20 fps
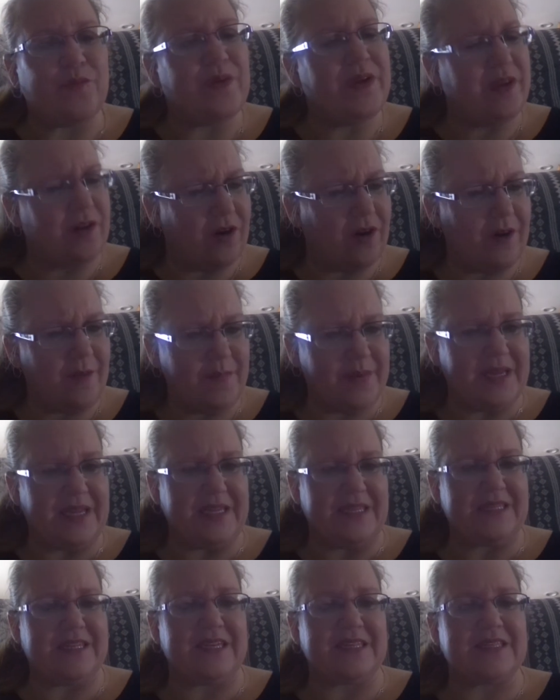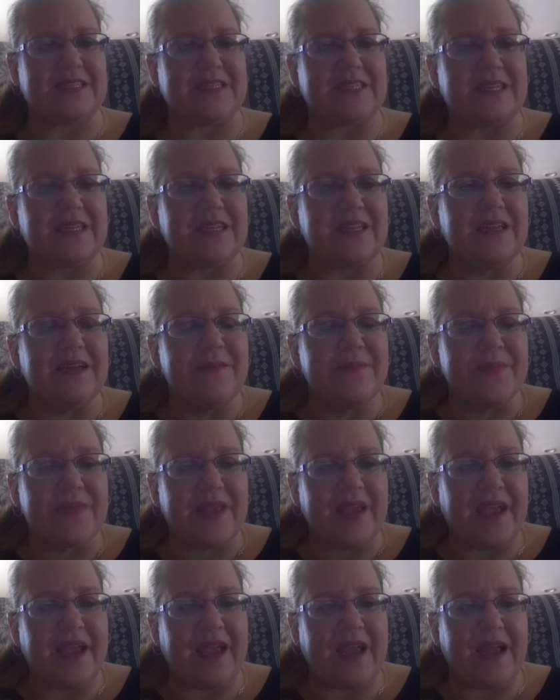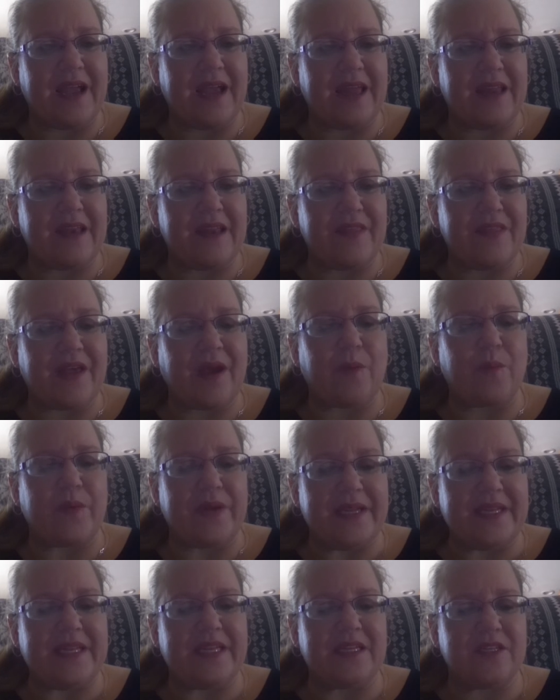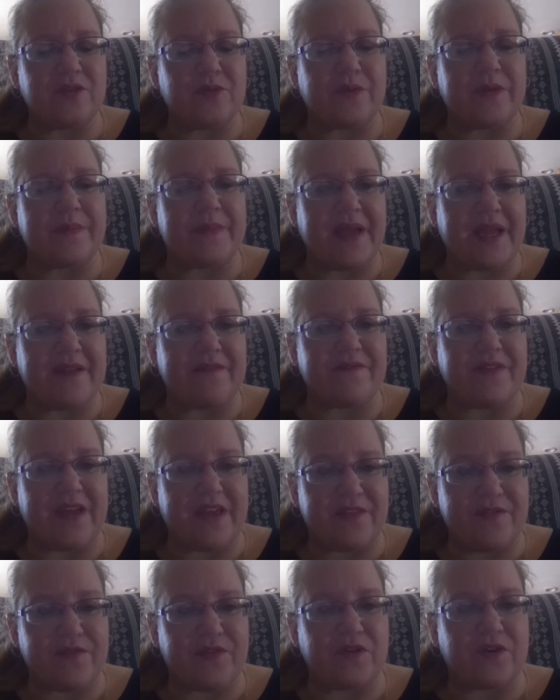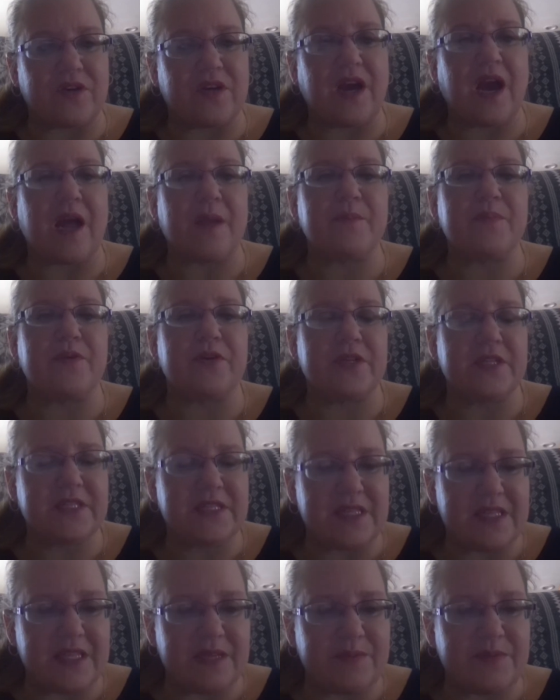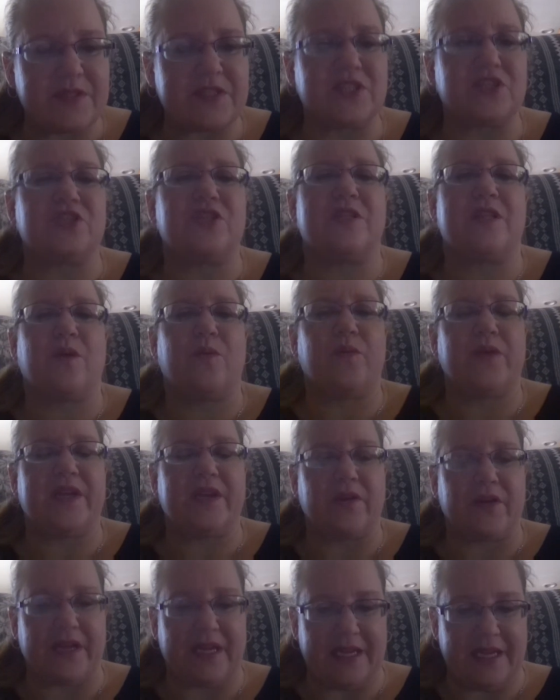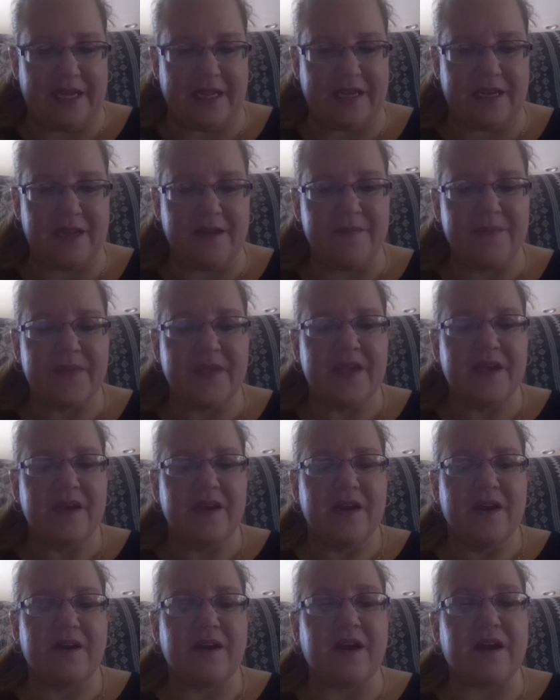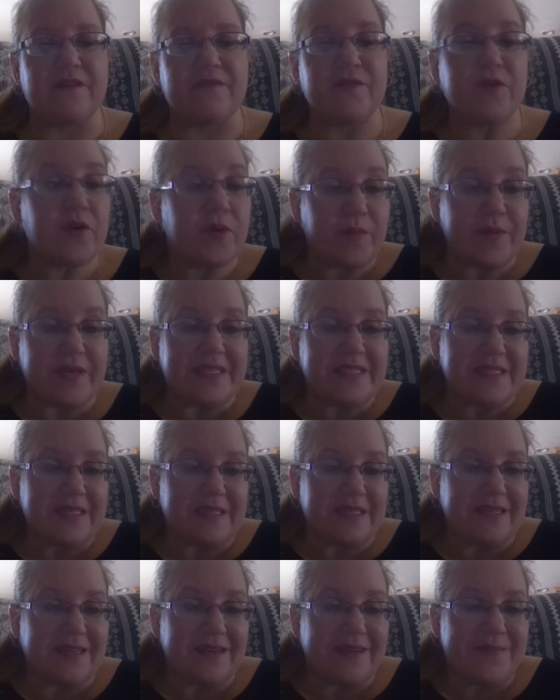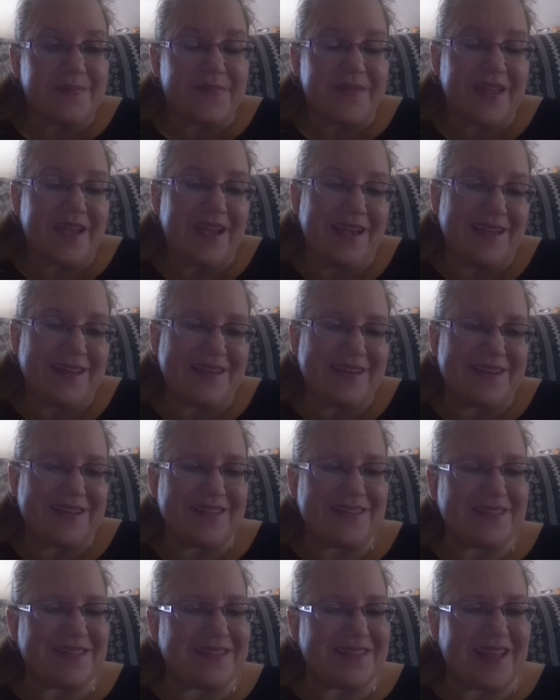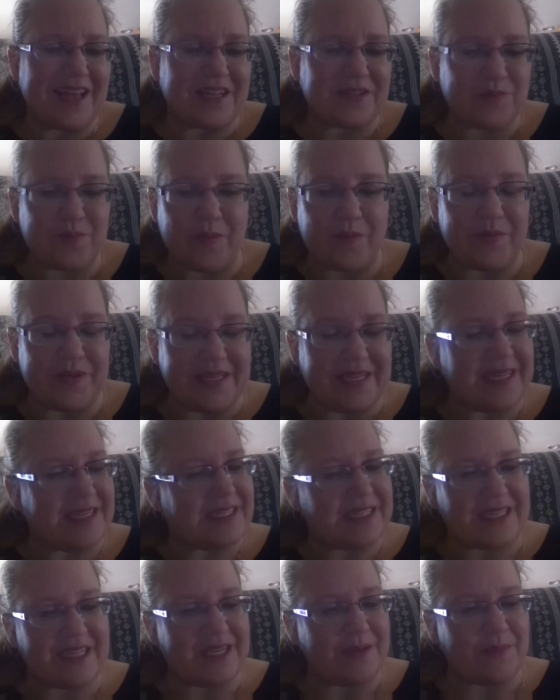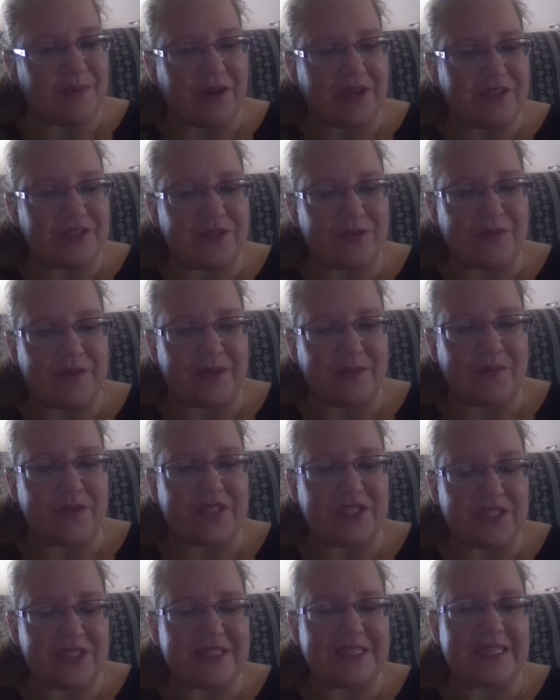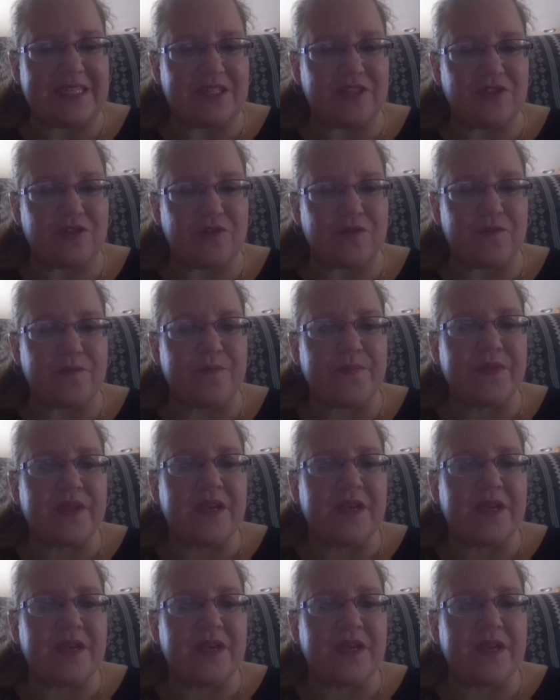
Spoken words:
we are being tested and that we need to remain faithful. God put us in the position that we are in for a reason, and that's what we need to keep on doing. We just need to